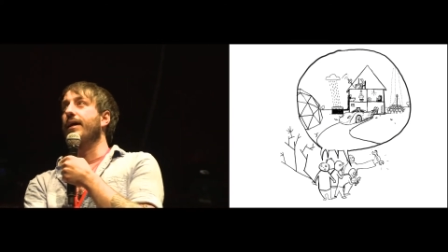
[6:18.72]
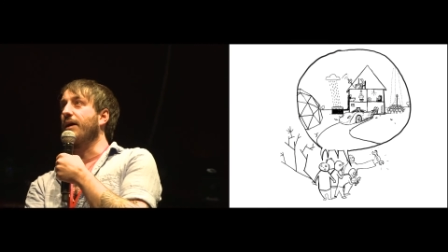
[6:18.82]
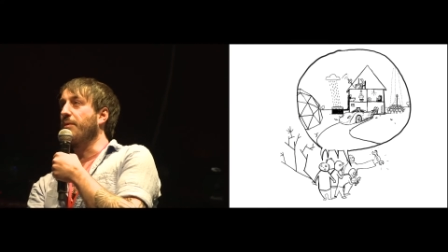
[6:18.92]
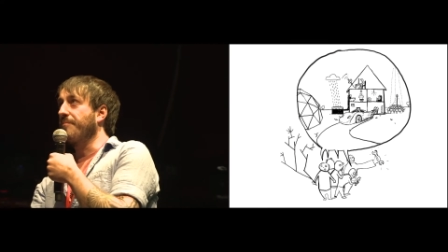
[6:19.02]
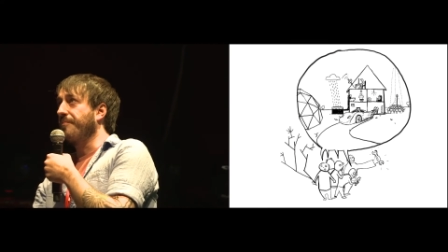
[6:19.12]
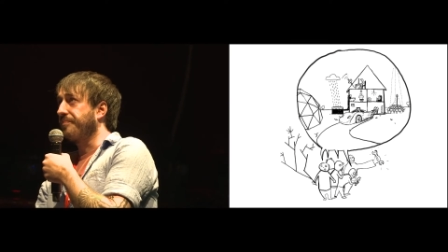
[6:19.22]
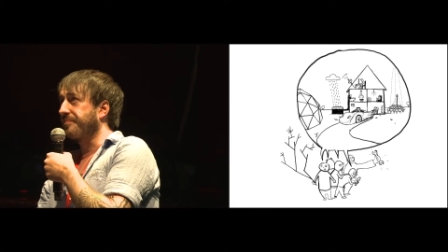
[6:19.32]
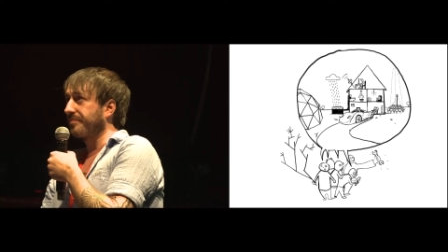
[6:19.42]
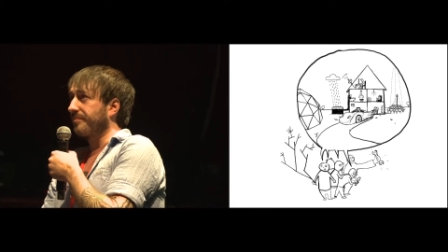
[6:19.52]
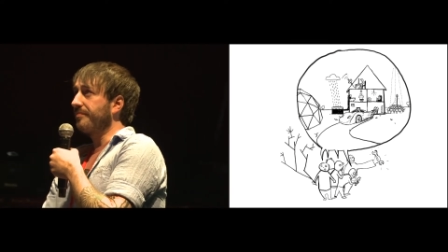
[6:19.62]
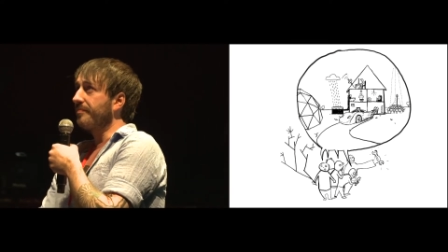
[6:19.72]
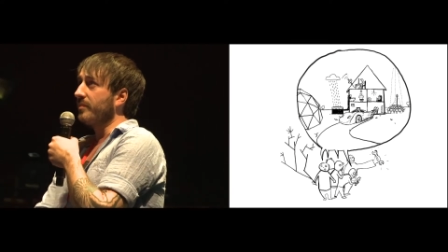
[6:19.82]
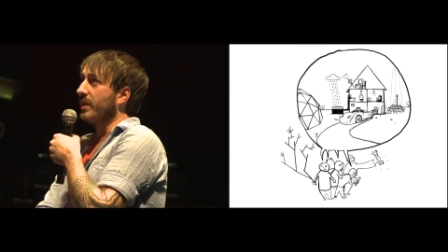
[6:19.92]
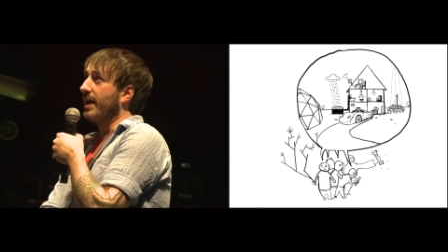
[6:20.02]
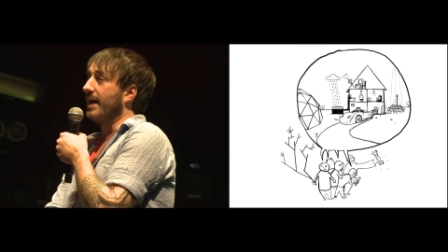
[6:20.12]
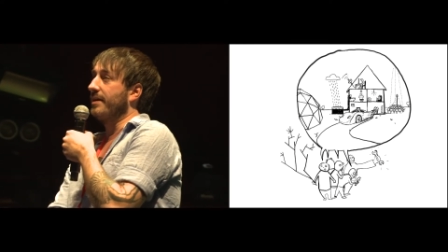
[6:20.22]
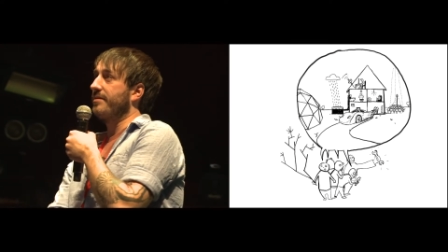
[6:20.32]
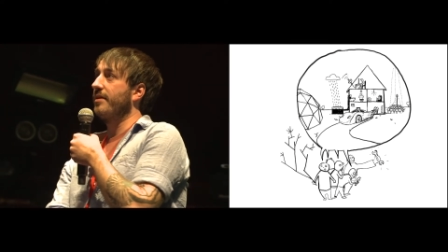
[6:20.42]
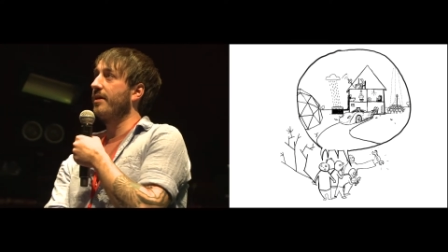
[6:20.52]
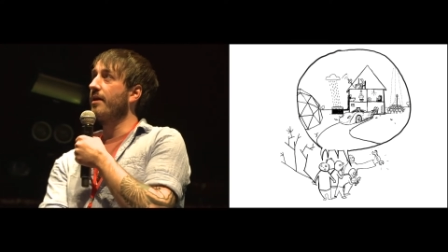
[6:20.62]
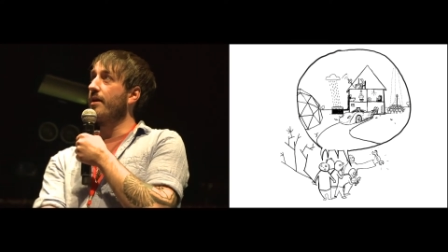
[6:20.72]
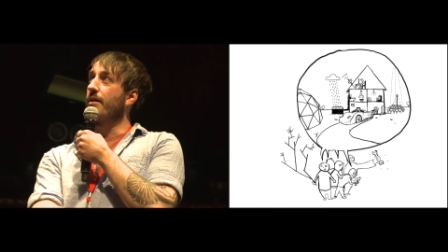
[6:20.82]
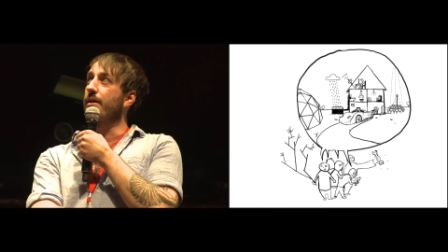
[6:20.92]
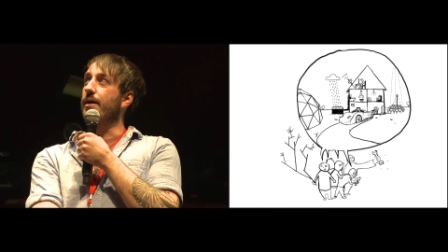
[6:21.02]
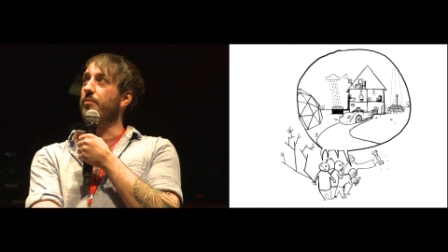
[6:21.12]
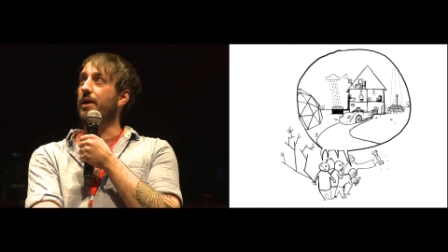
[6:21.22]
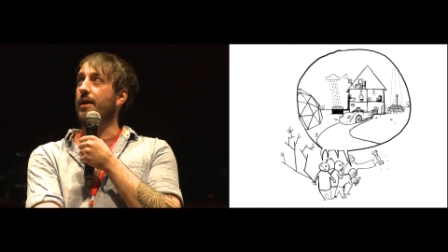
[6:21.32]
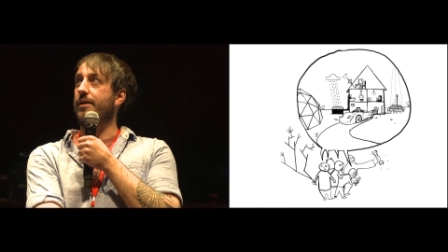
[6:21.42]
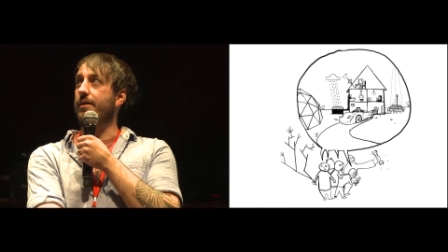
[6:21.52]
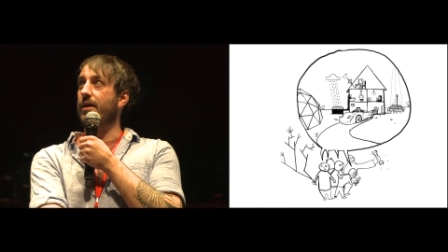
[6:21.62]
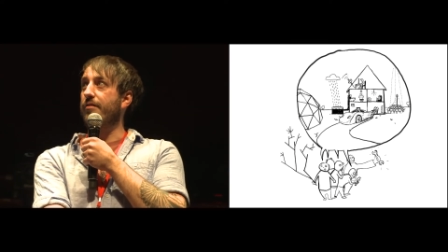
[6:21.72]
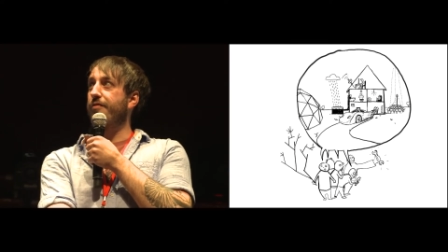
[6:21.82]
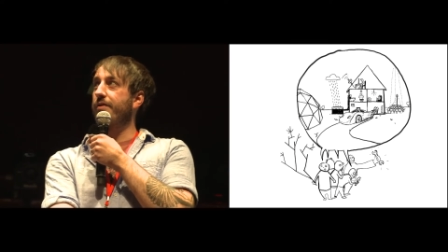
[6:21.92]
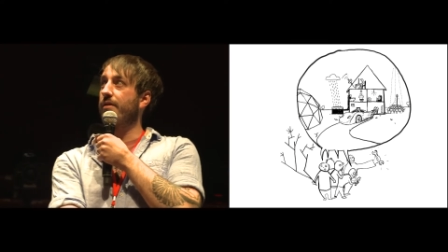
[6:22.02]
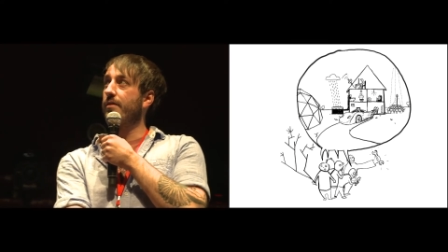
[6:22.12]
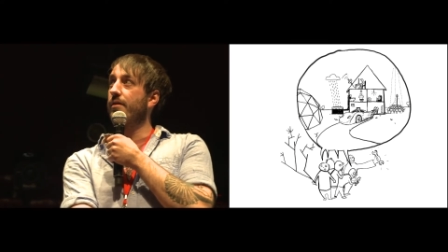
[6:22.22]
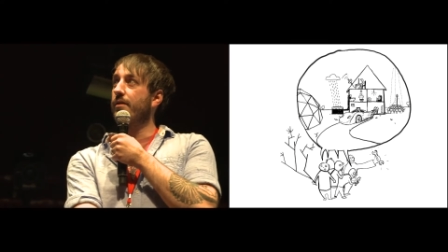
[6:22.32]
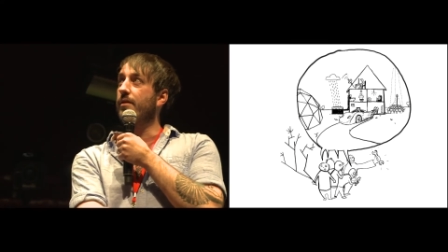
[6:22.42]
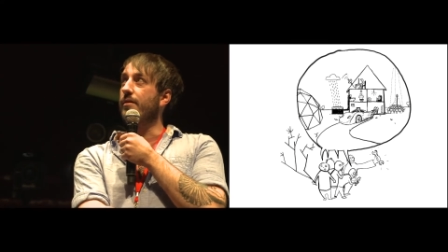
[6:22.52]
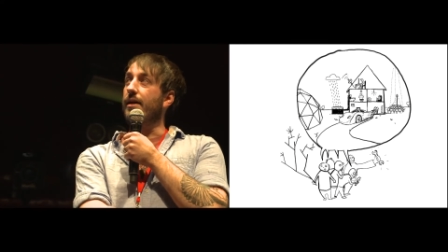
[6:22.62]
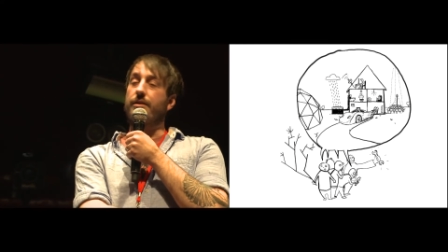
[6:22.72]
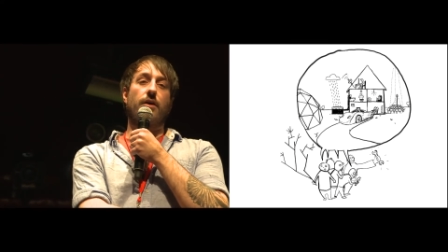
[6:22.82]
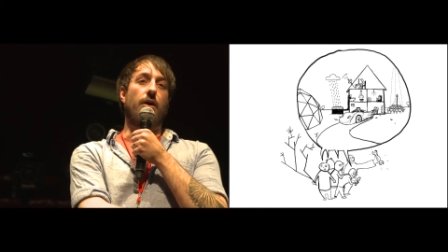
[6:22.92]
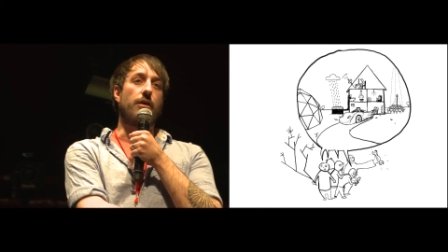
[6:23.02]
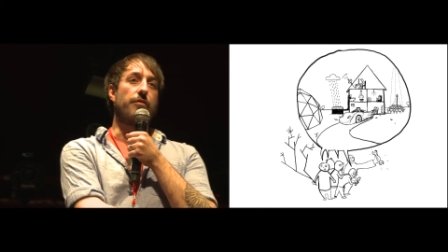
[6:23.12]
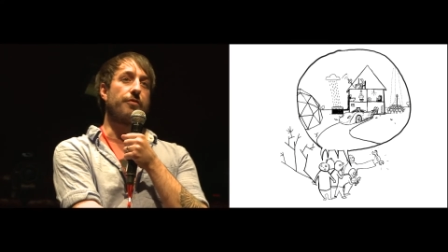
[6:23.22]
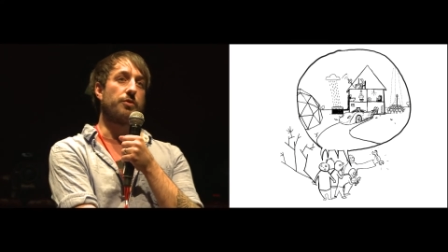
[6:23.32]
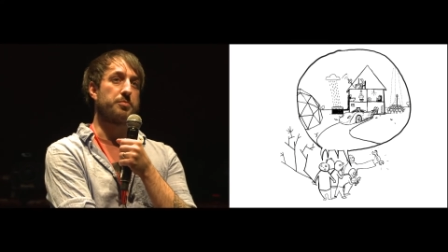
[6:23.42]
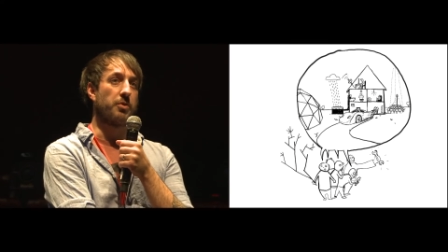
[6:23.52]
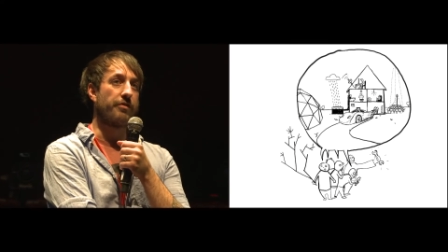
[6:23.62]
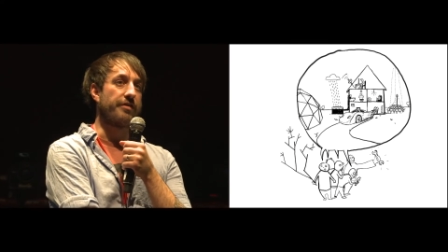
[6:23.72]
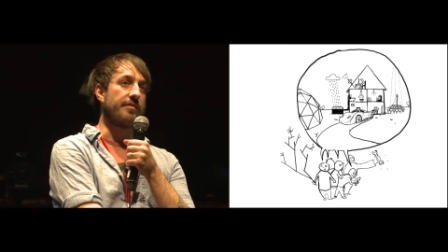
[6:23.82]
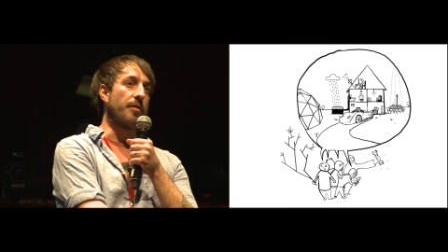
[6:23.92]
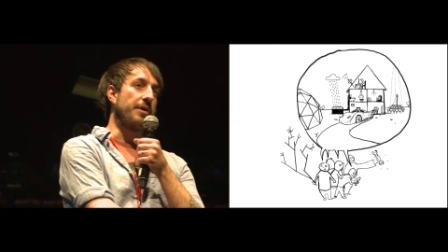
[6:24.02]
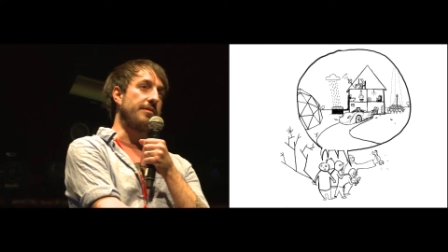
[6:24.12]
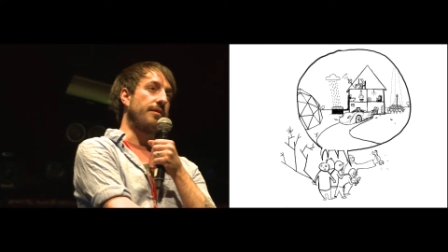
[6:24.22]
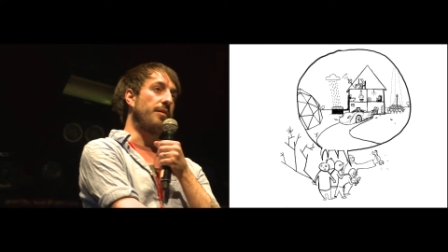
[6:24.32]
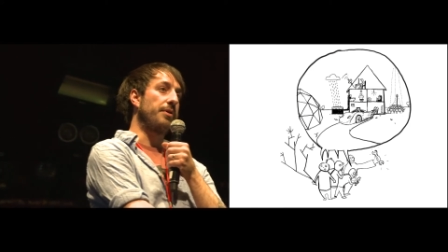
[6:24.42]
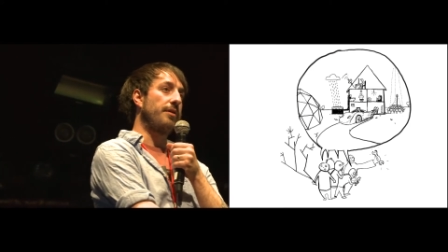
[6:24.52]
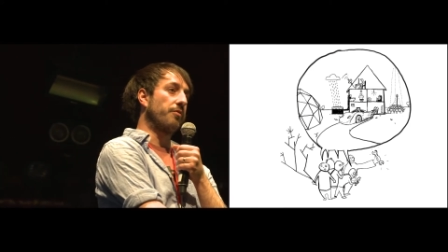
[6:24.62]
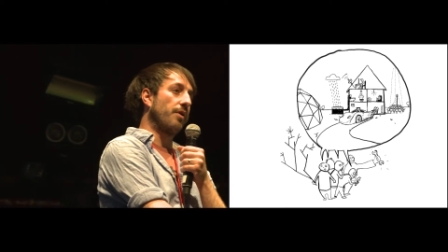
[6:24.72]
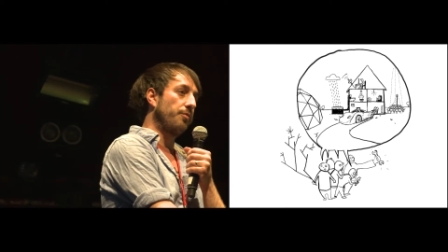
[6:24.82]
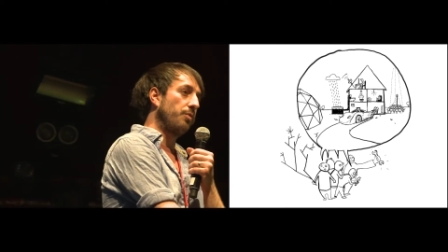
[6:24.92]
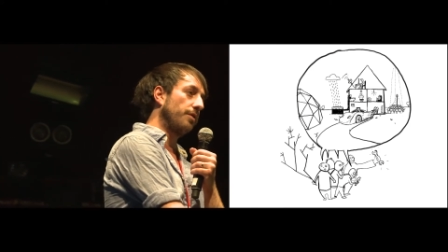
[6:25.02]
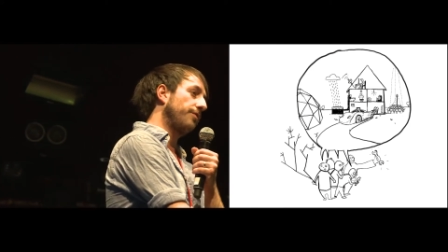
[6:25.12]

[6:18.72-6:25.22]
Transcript: Um, and yeah, we are lucky enough that all of those projects are basically built around the world.